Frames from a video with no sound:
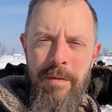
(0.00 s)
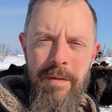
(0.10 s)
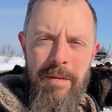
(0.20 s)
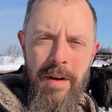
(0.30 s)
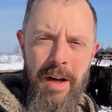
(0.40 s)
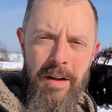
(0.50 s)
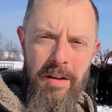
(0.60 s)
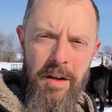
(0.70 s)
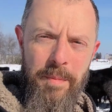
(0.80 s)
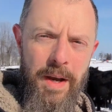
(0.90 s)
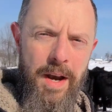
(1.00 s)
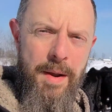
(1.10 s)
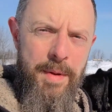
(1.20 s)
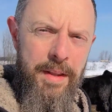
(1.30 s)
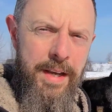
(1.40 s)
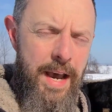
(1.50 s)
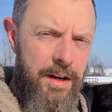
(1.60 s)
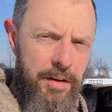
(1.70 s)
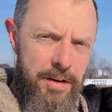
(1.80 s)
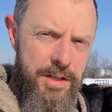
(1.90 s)
if you look behind me, the
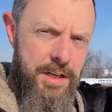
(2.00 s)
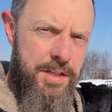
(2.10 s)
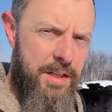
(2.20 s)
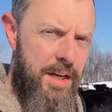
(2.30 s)
cattle are just